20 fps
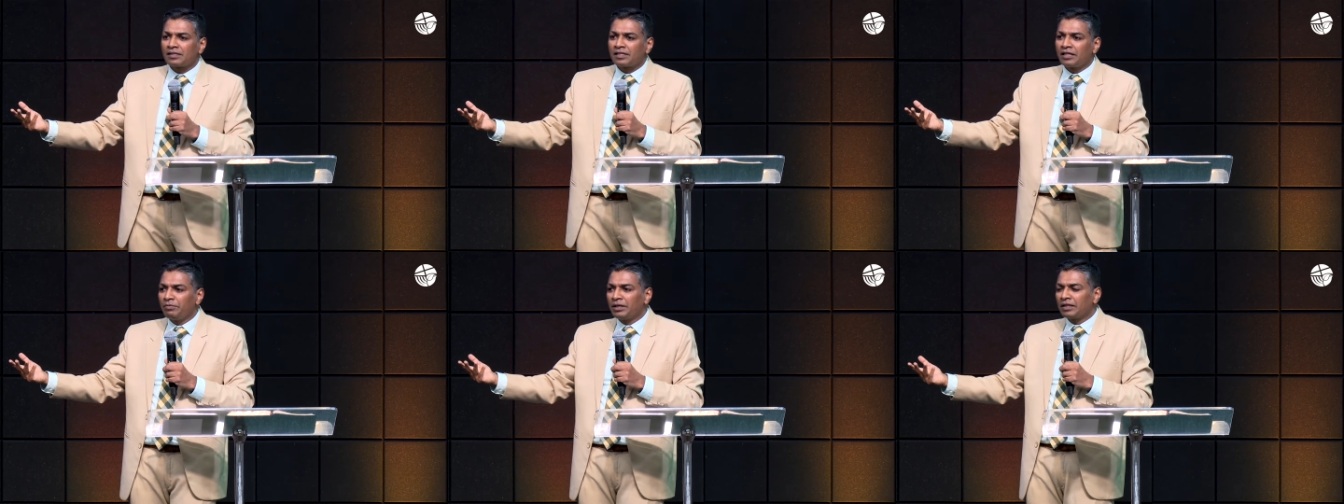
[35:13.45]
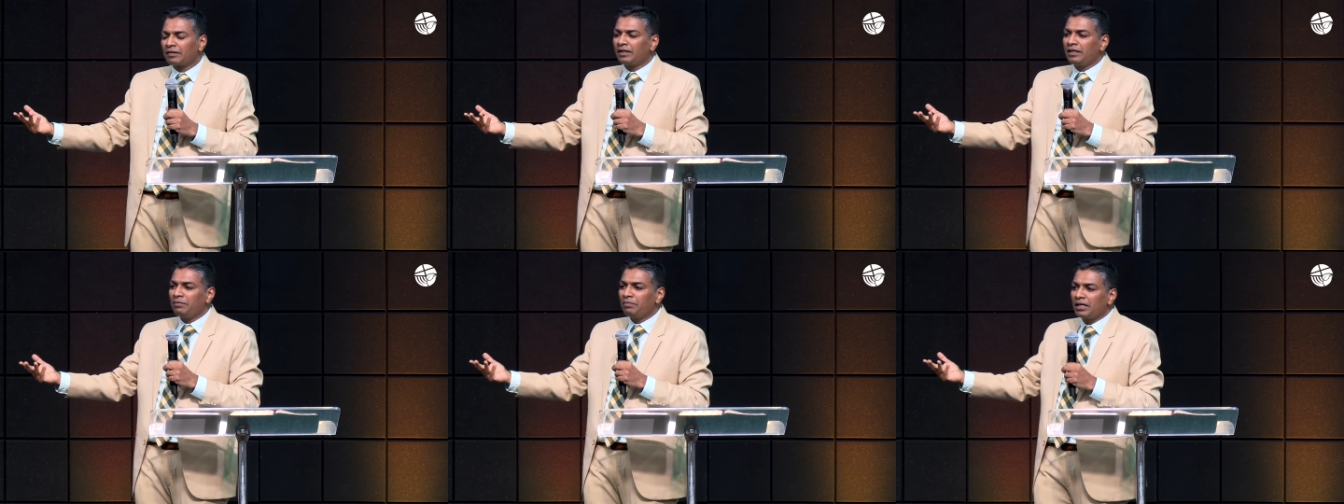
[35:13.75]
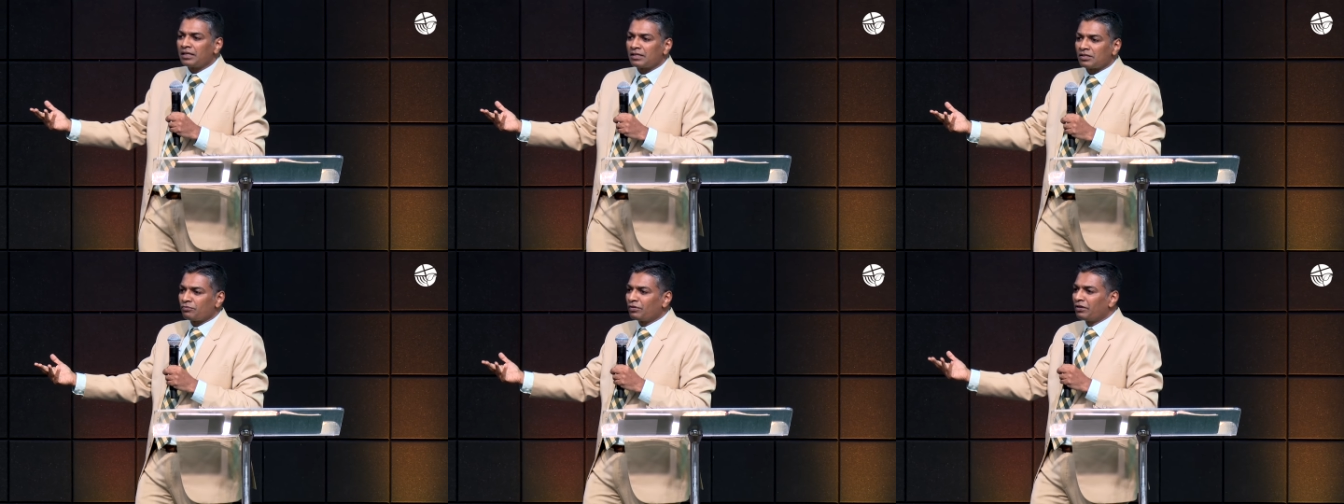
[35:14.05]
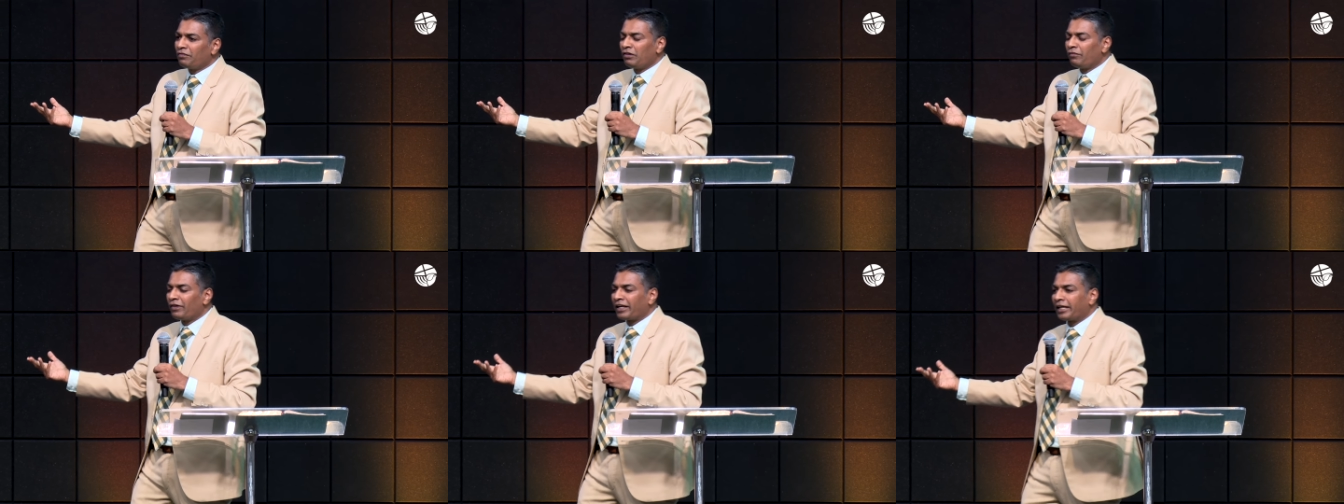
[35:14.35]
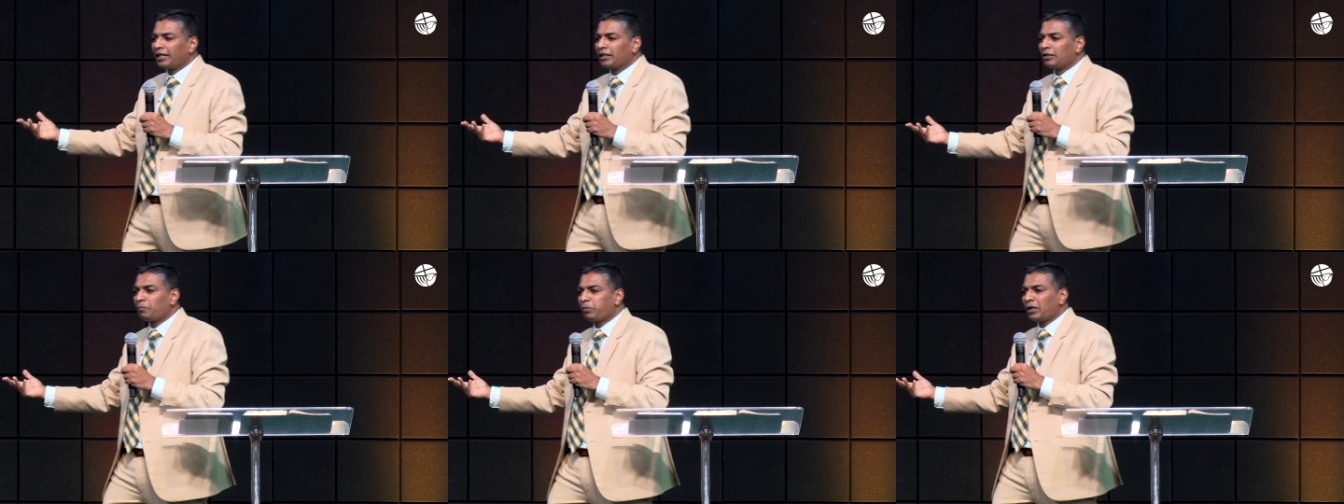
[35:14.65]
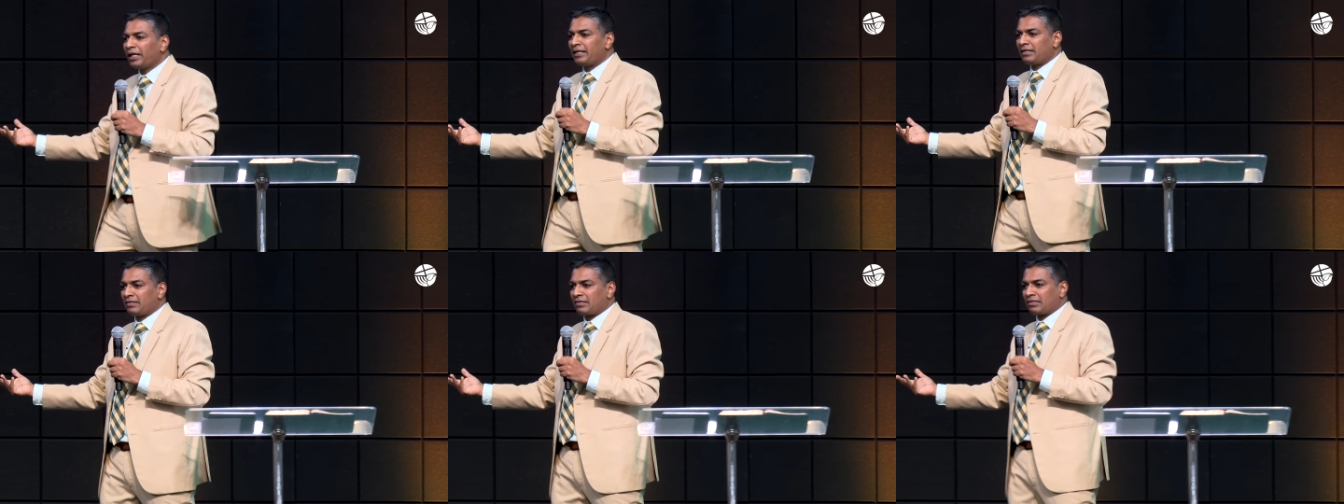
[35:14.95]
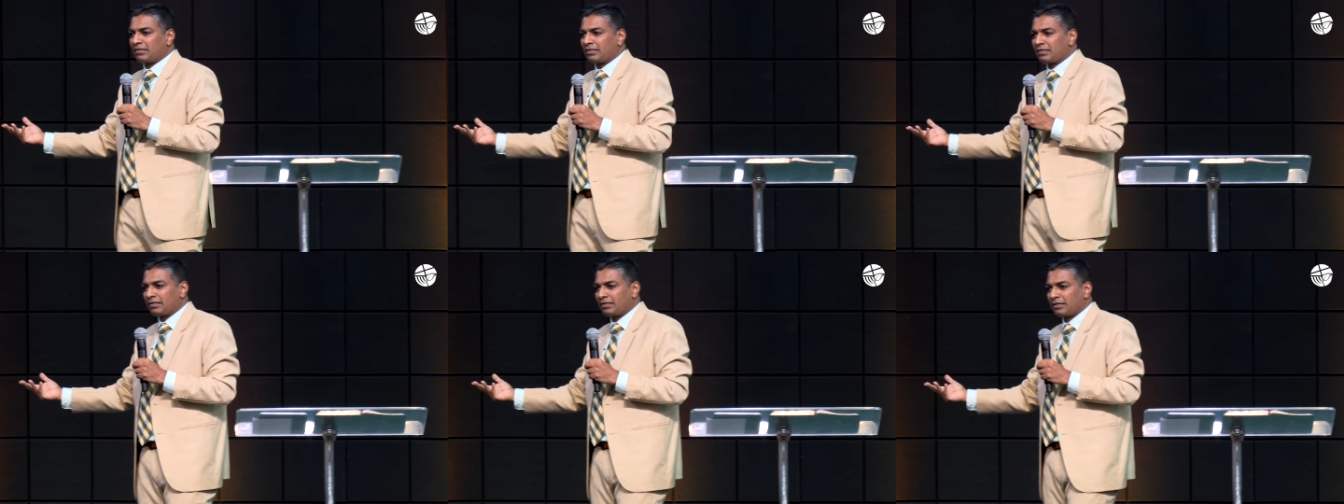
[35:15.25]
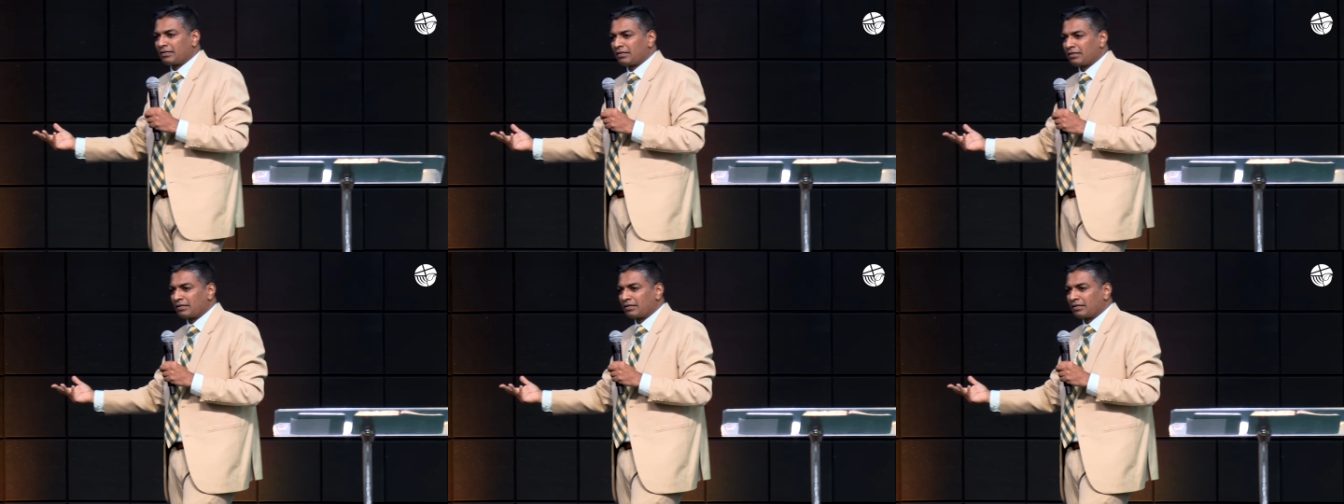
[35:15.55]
give me 3 months, we will vacate the place.